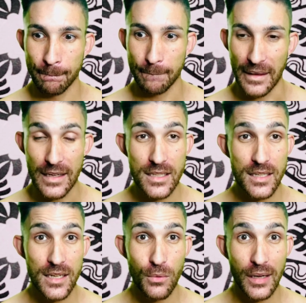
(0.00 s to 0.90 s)
let's
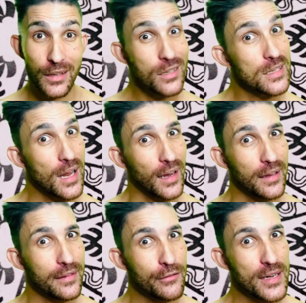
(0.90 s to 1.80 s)
see what it looks like in
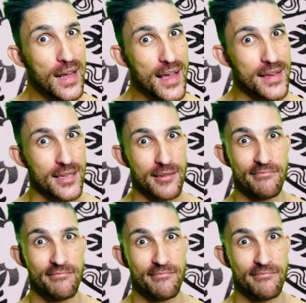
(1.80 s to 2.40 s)
3 days.